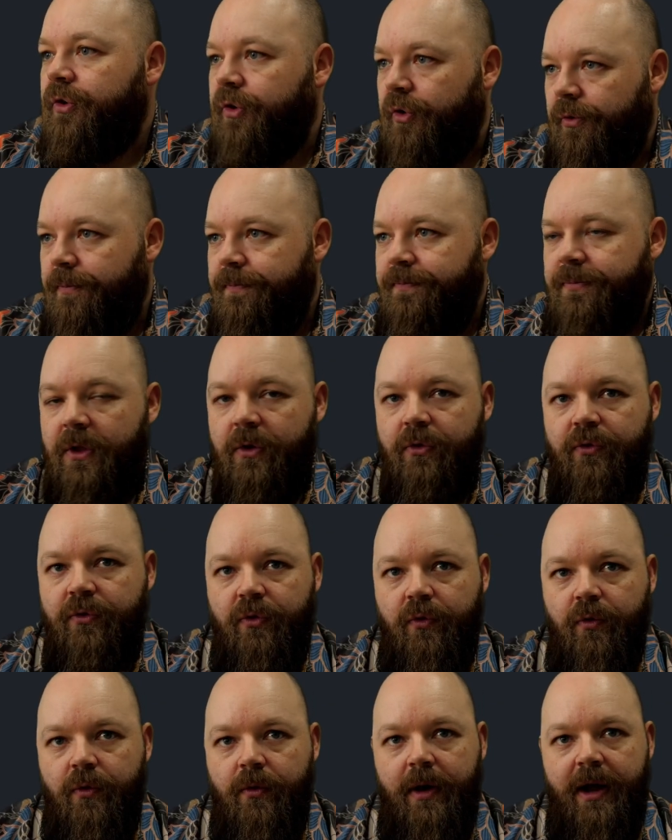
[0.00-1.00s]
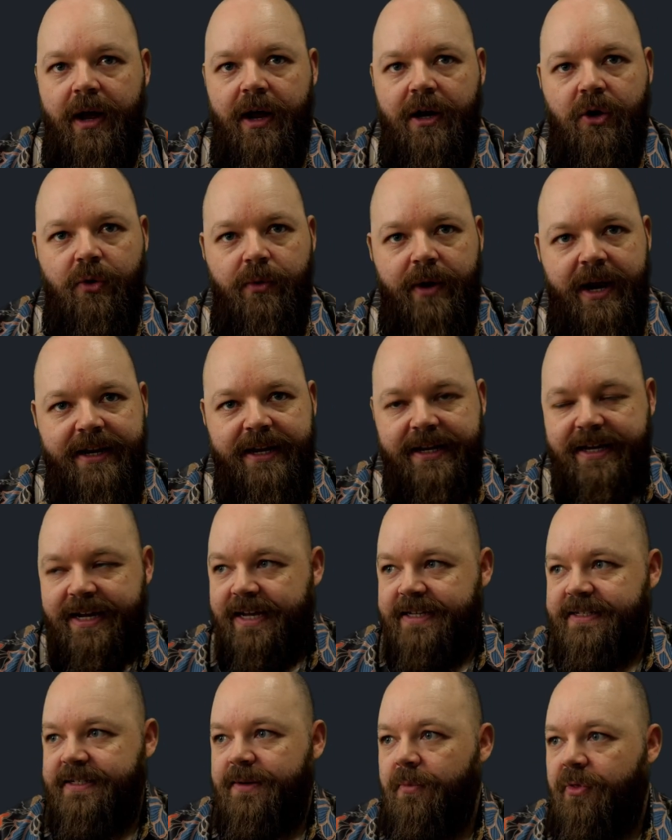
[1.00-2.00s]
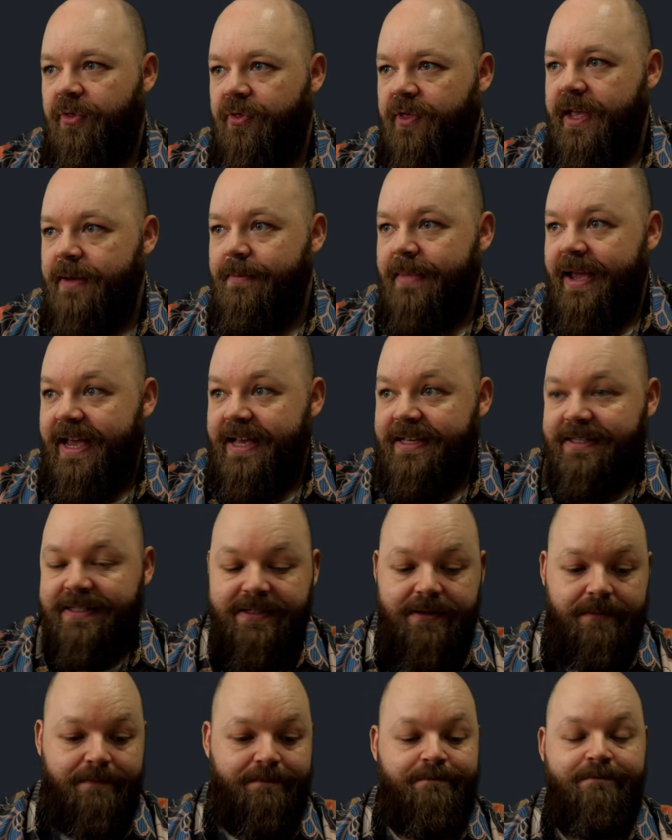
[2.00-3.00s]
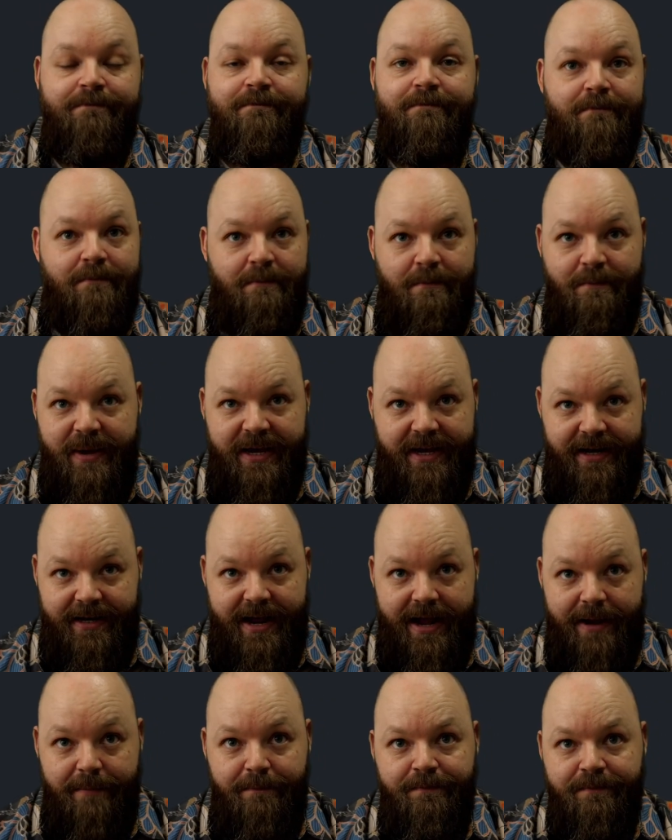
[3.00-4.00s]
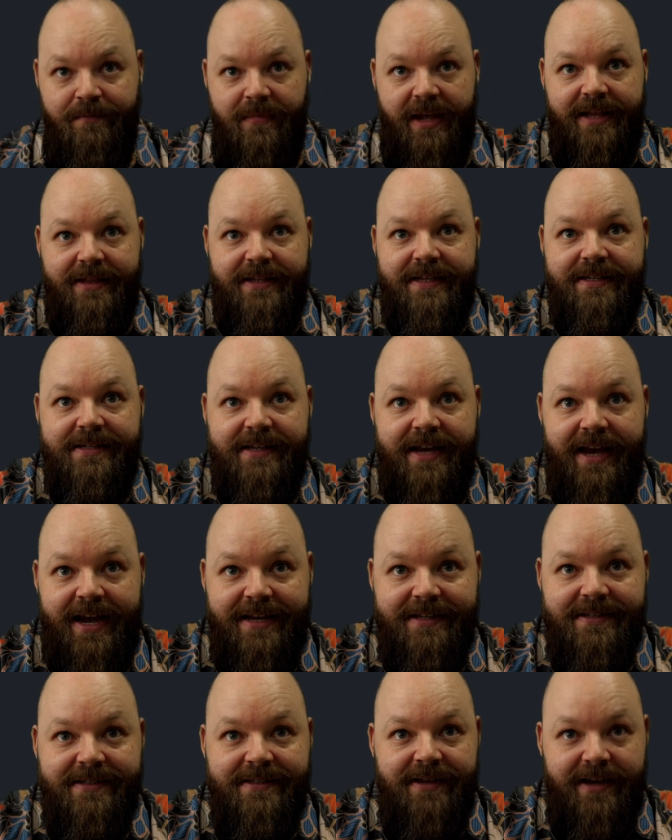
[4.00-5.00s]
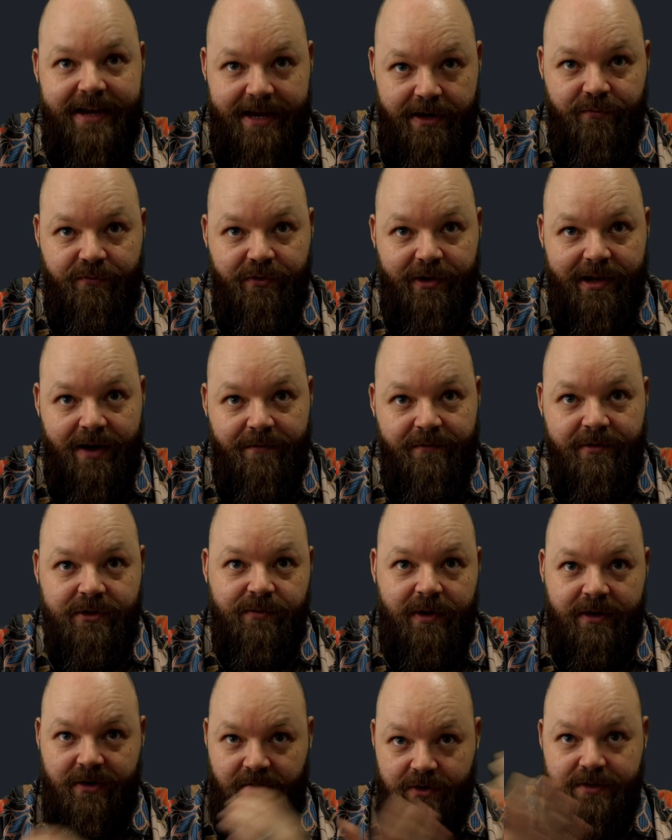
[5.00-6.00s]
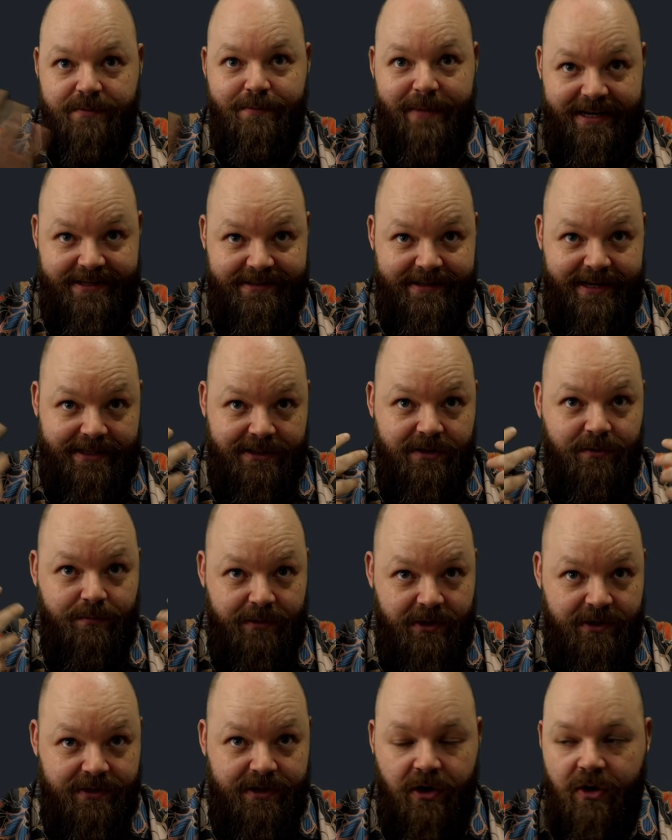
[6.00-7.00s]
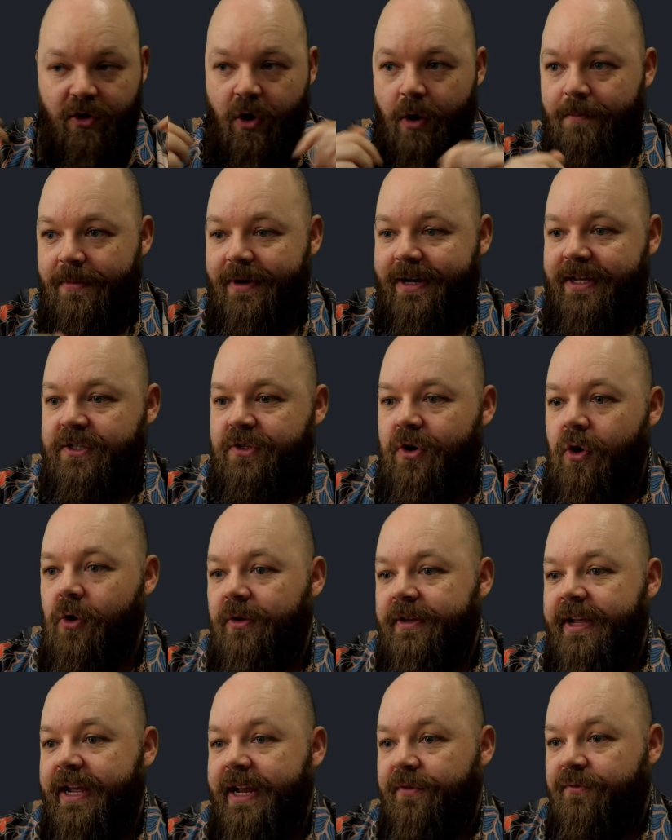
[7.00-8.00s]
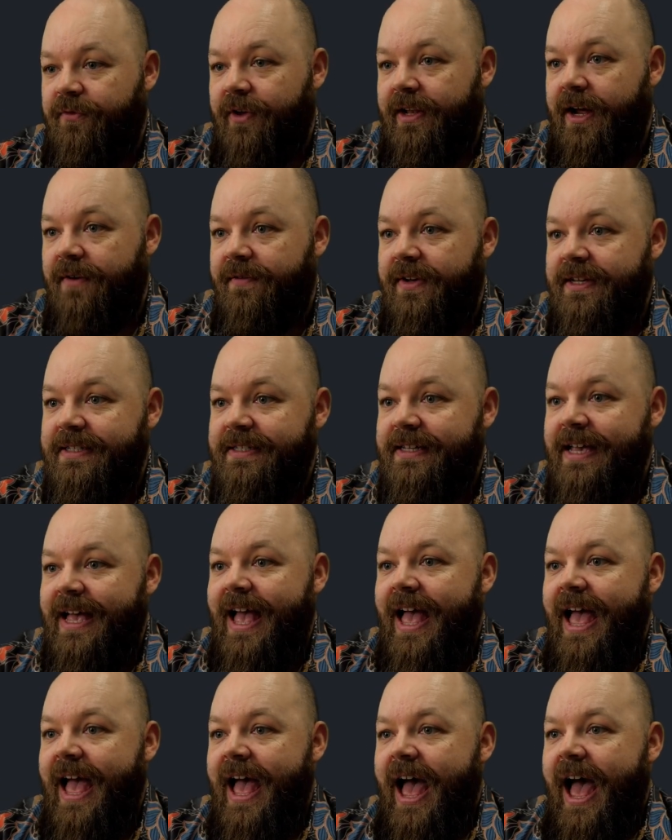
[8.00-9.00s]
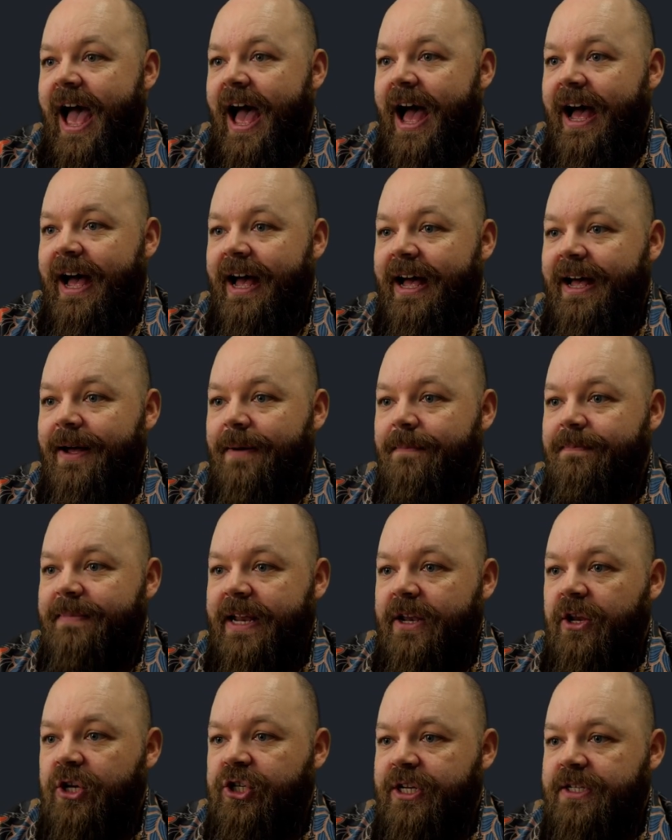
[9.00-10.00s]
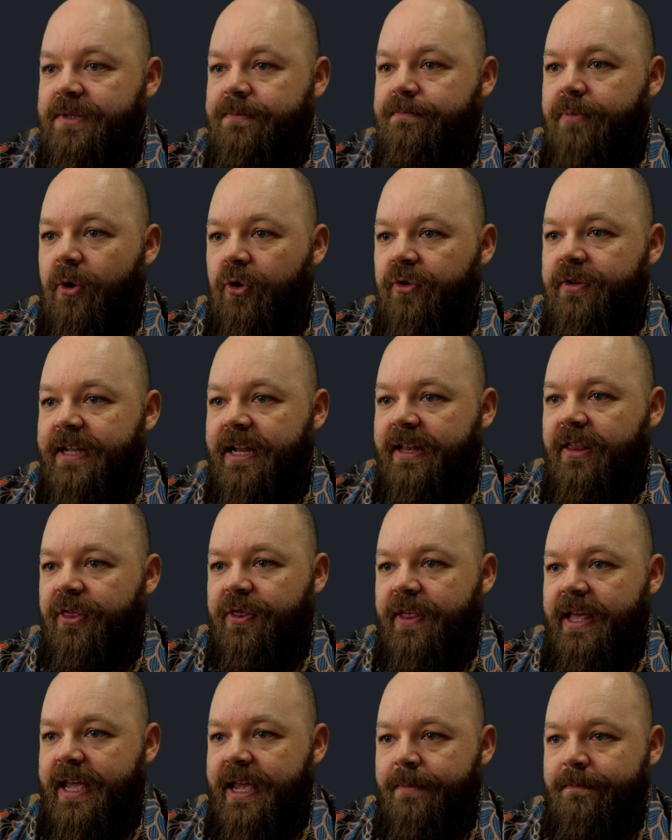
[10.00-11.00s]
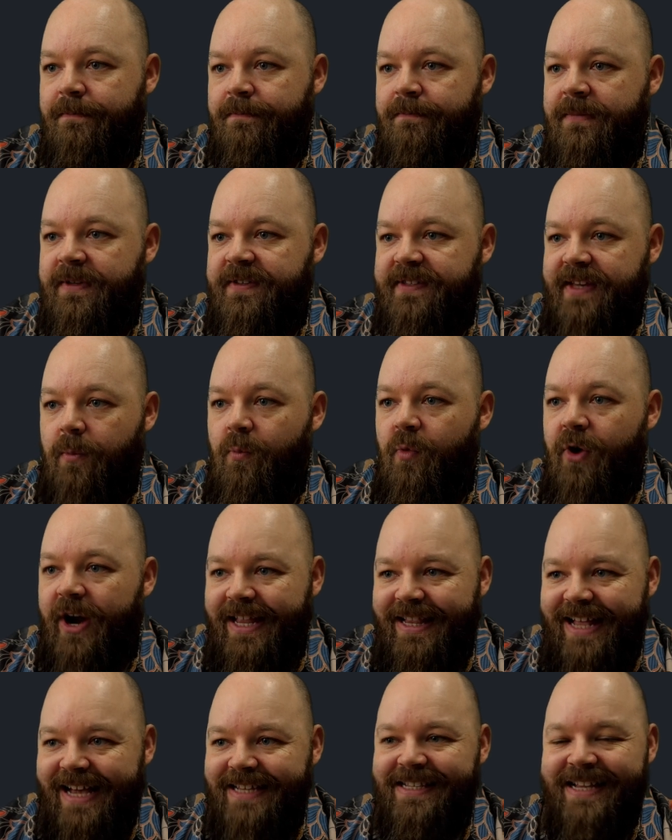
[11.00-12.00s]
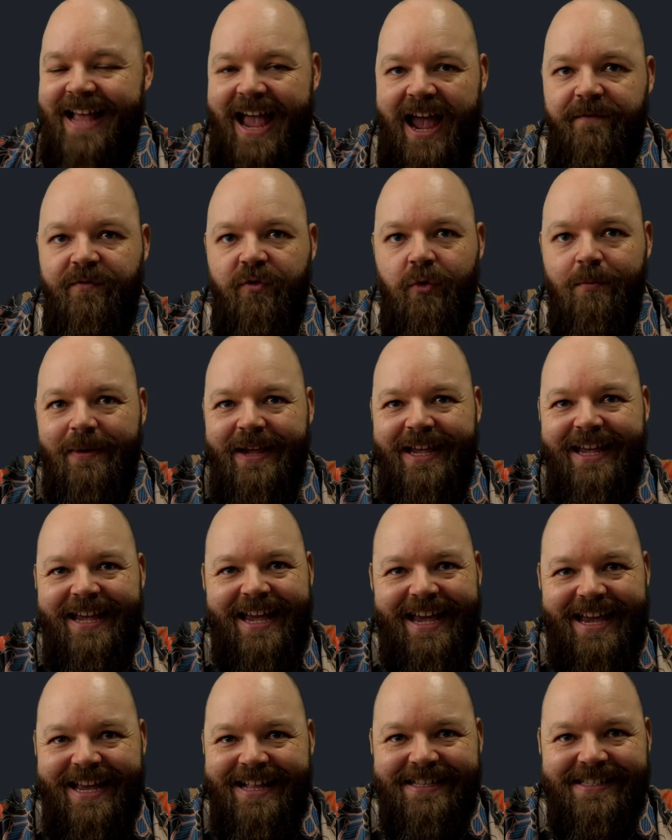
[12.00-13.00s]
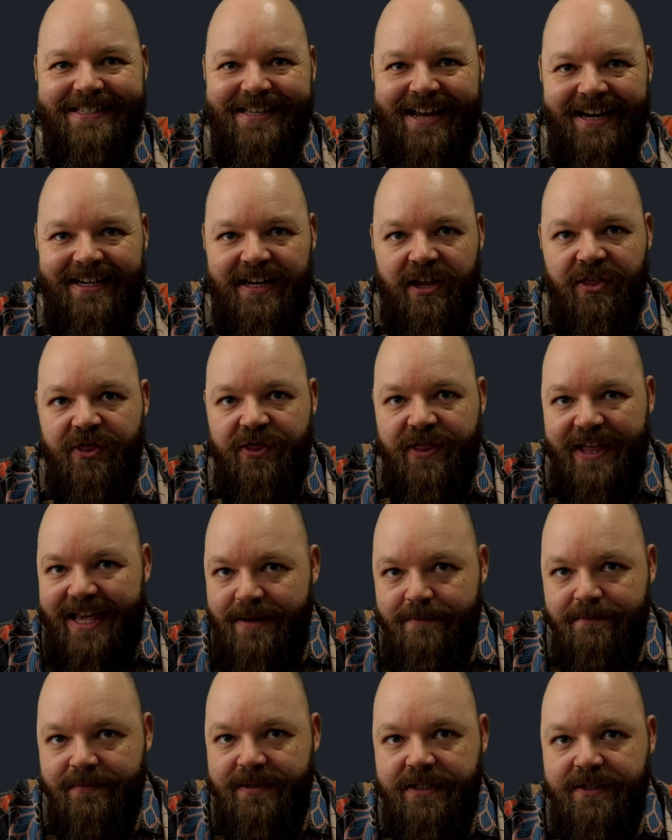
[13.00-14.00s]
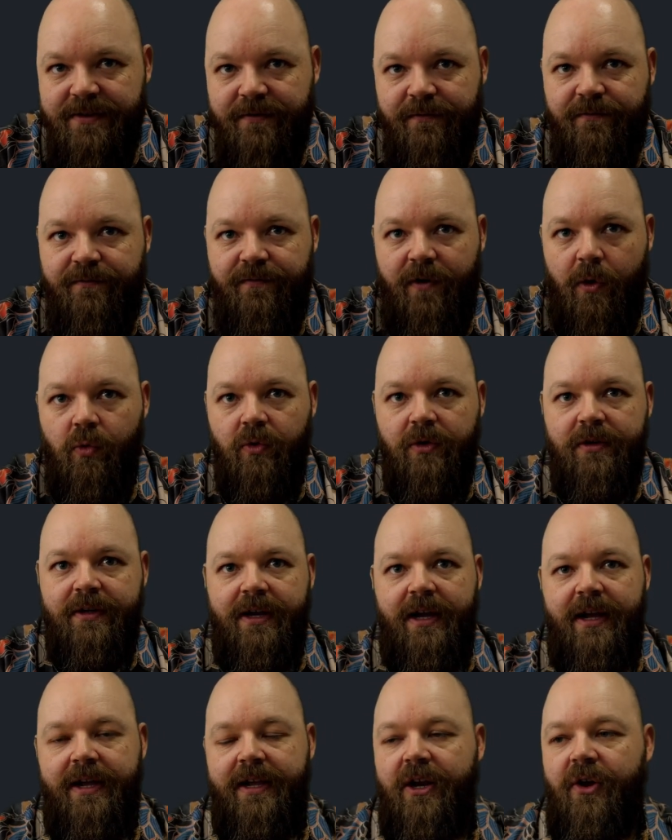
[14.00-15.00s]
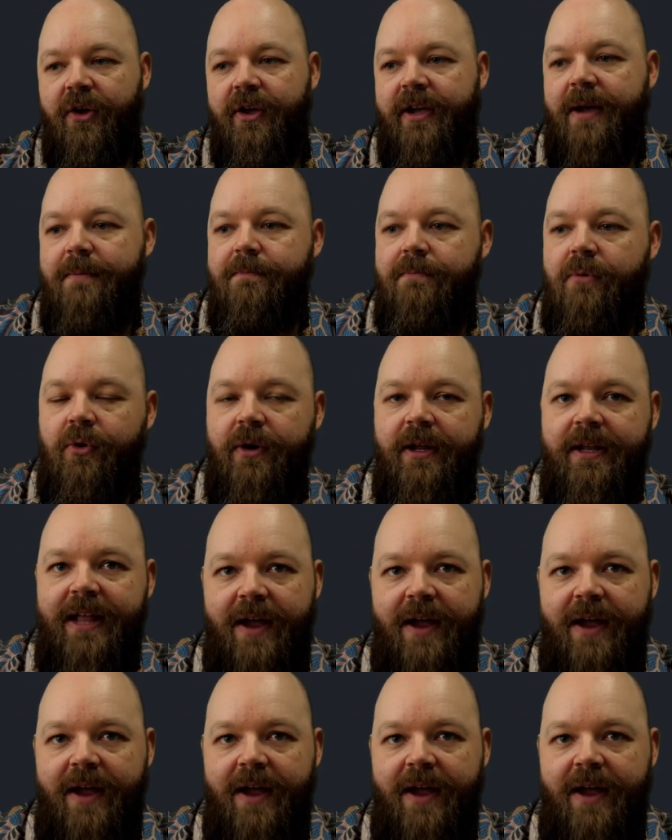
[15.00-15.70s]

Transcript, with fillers: do to uh, create a custom theme is pick a name. In this case, Infralovers, right? Because makes sense because our company is called Infralovers. Then you just put that theme somewhere. It doesn't have to be inside a themes folder. You know, you can put it